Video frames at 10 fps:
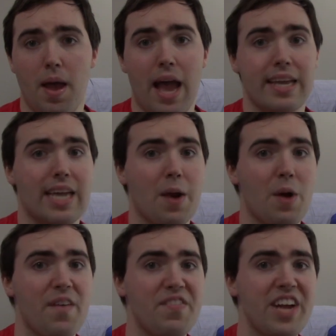And get
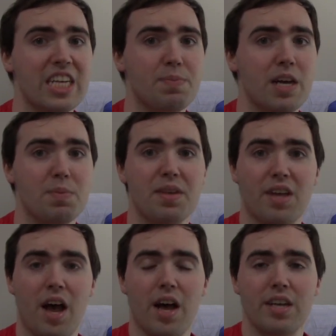ready for next month
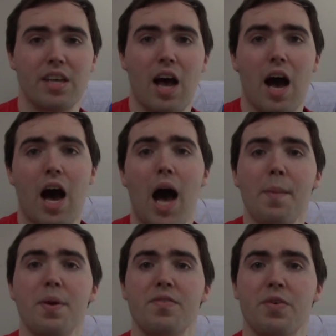because I'll
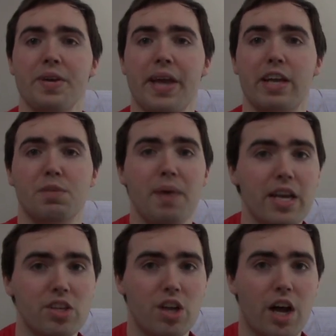be reviewing games
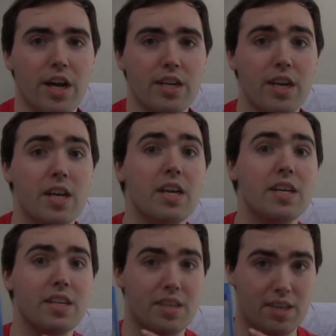based on
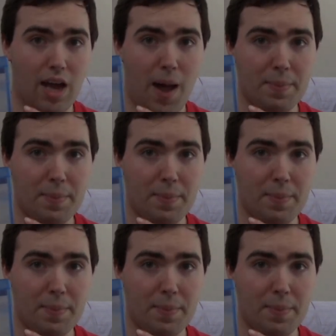Top